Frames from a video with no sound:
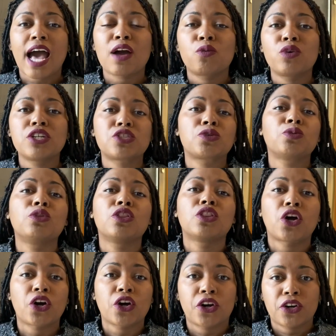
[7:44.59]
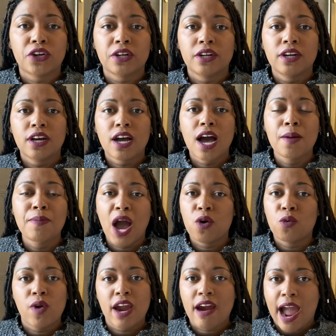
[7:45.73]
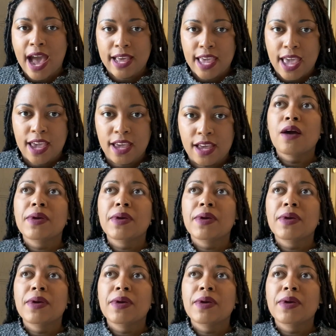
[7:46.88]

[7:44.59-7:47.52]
I want to learn about where I am.